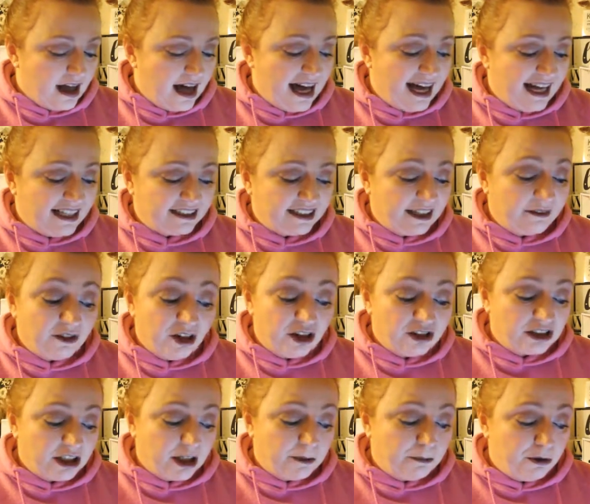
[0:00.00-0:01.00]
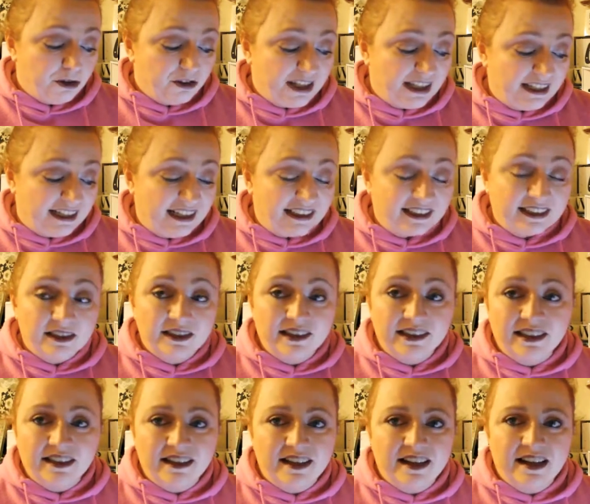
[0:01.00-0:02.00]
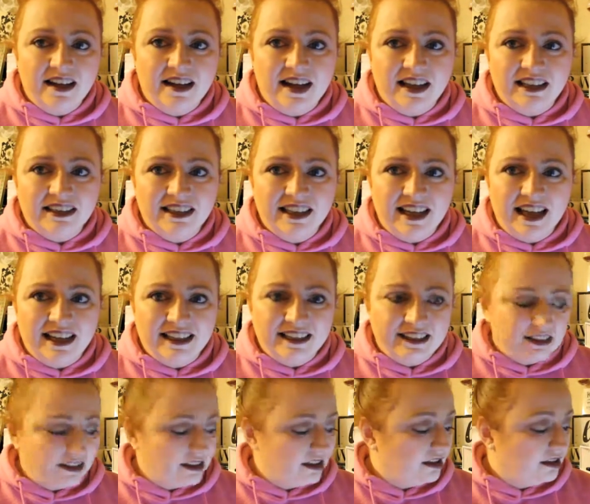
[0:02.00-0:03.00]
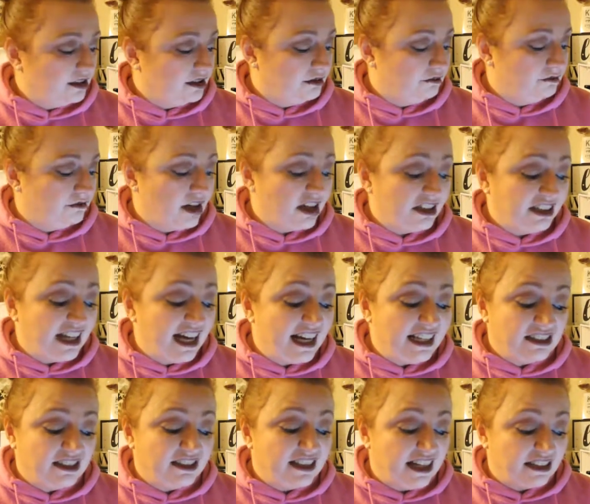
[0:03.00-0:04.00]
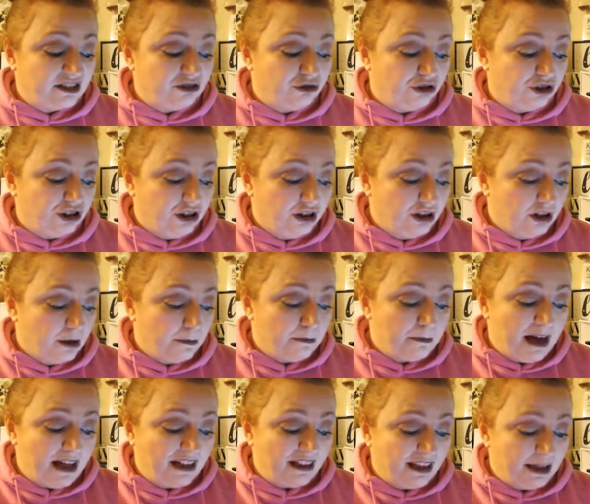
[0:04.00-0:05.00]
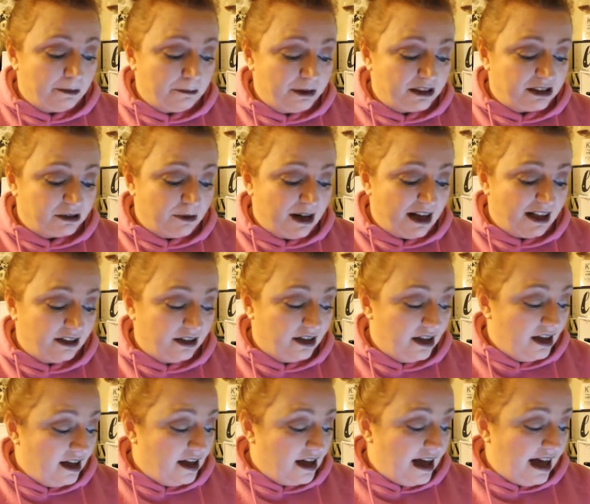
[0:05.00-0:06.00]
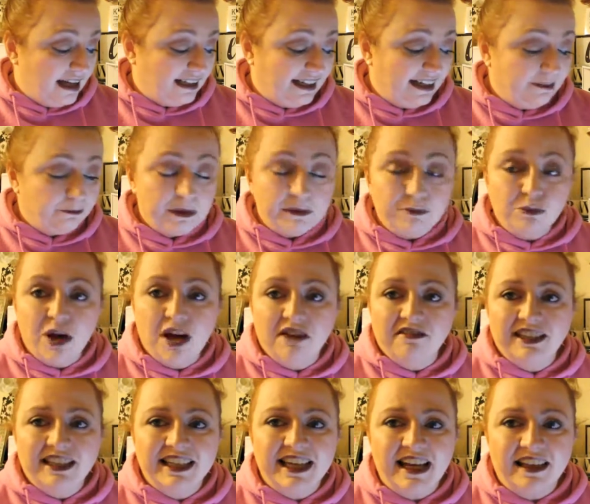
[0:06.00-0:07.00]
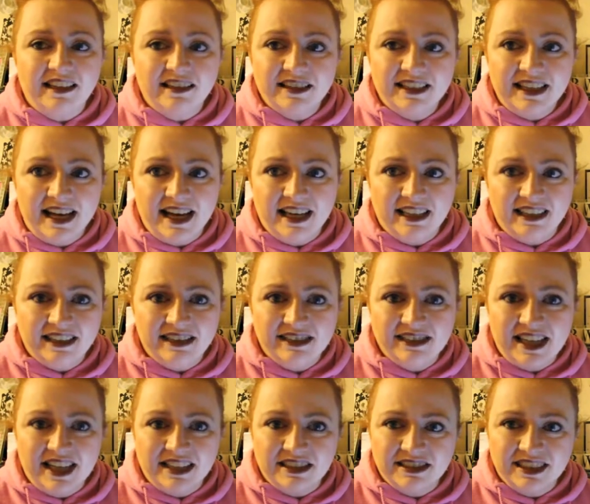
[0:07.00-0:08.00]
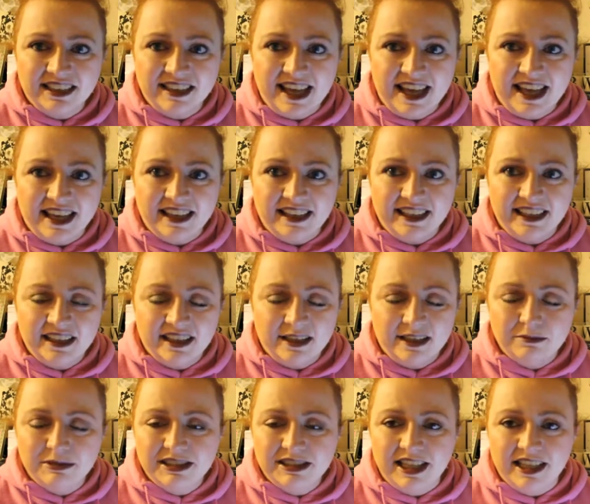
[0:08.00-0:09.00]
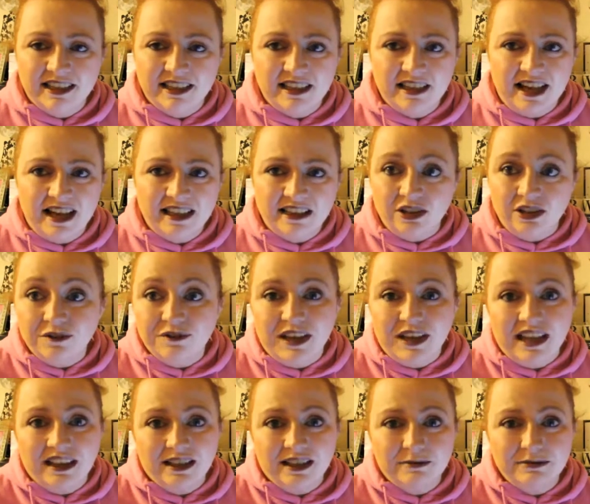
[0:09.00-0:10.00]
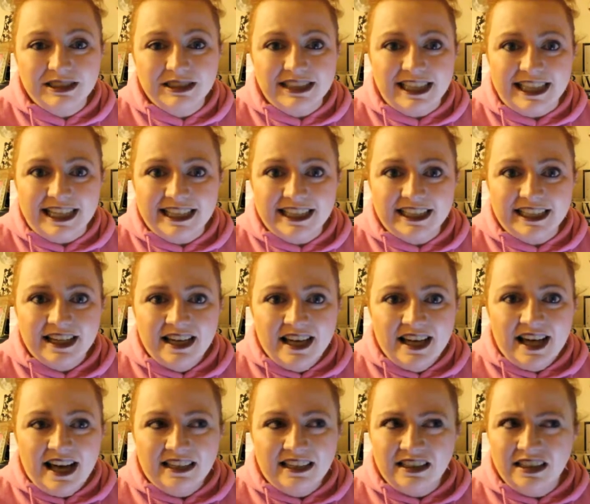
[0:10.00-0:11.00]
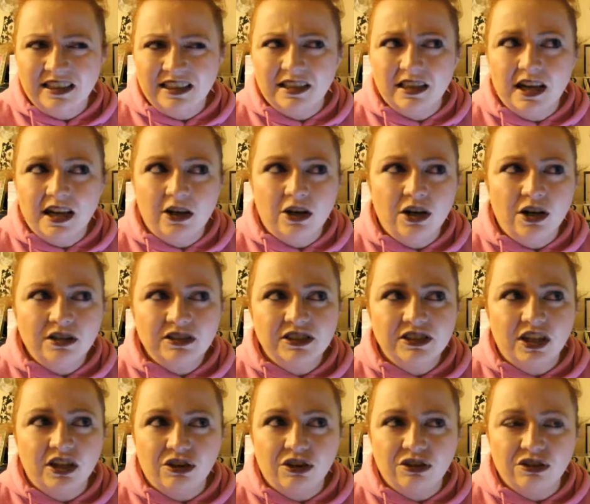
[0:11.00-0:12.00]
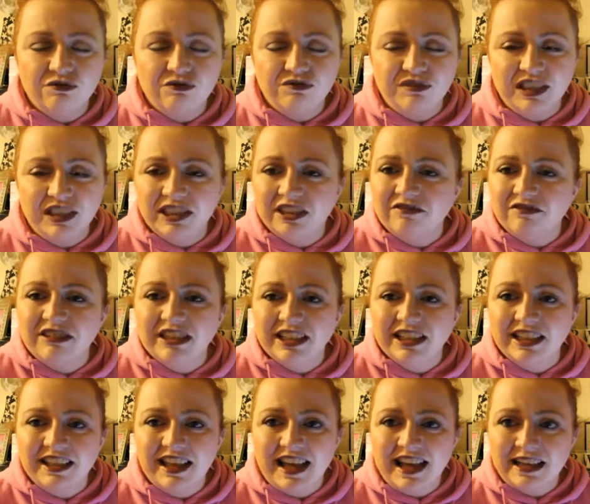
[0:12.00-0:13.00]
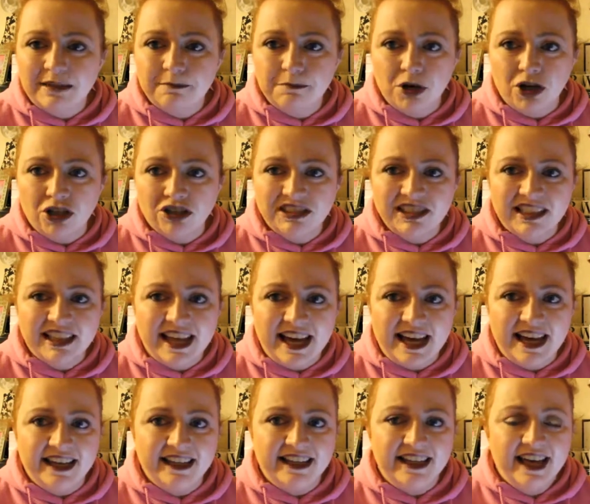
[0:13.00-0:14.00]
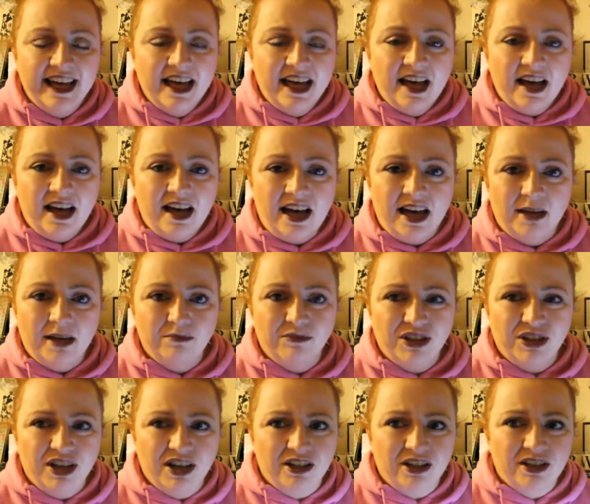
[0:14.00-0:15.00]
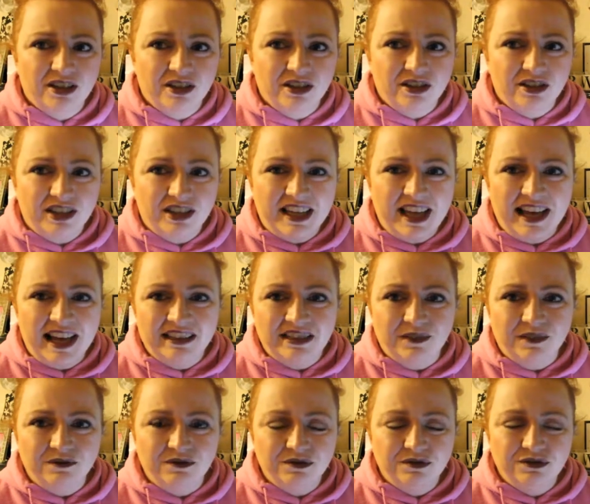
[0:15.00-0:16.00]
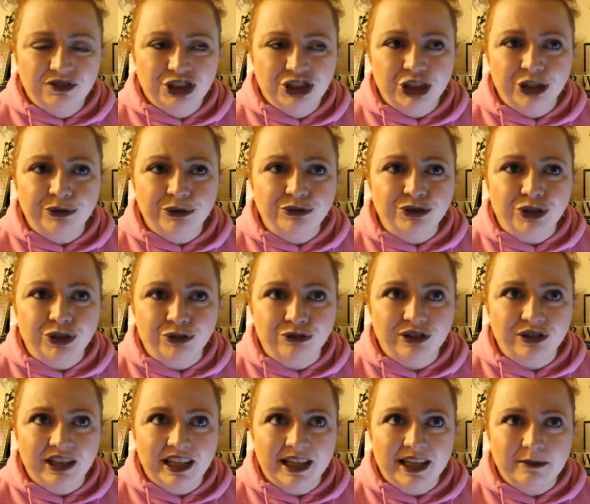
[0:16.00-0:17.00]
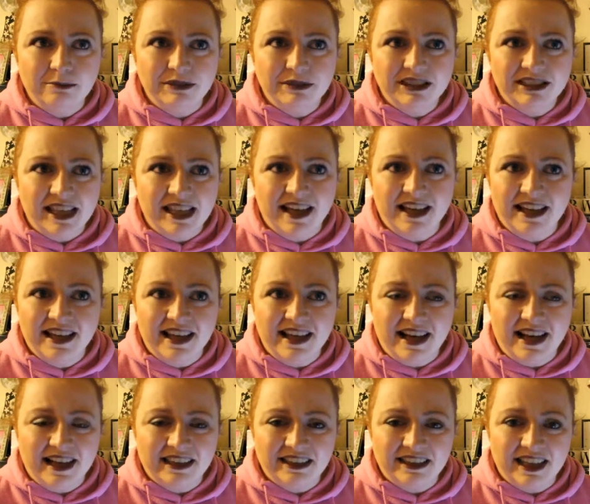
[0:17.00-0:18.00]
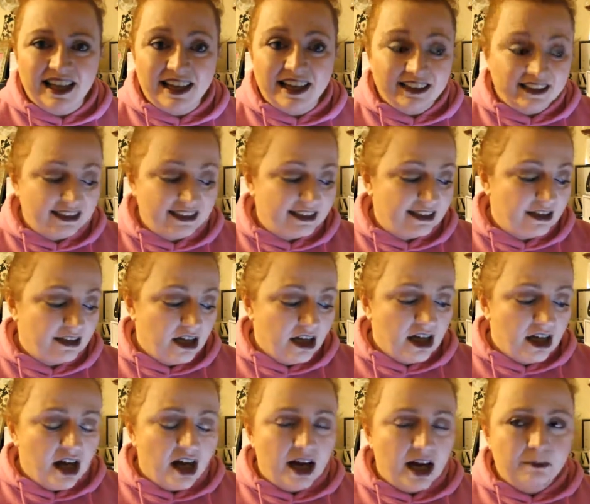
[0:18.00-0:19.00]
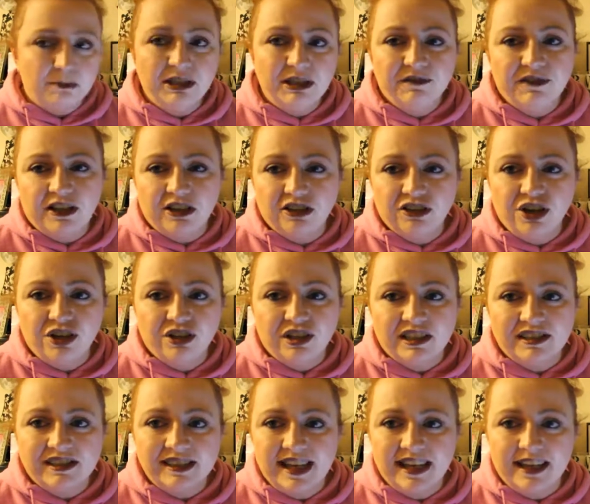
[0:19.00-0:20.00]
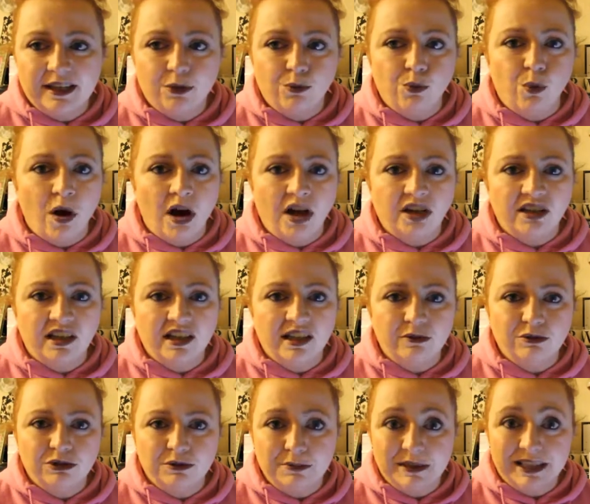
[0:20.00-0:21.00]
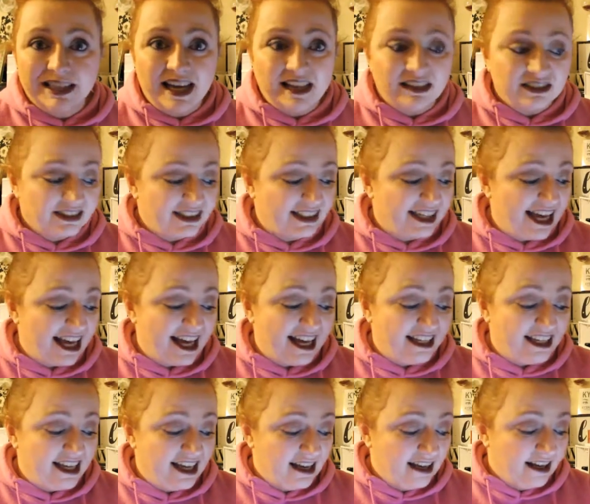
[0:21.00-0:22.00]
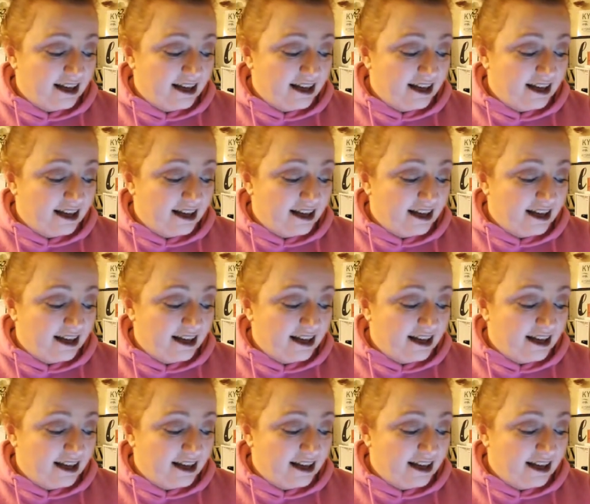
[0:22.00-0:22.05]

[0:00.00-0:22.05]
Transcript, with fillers: and I've also put that on I'd like a nice natural matte lip as well and I've been wearing Ka Kylie's Candy K lipstick. I love that lipstick and I also really really like Posy K. Um, they're the kind of two nude lips that I'd like um, but if I could only take one it would be Candy K.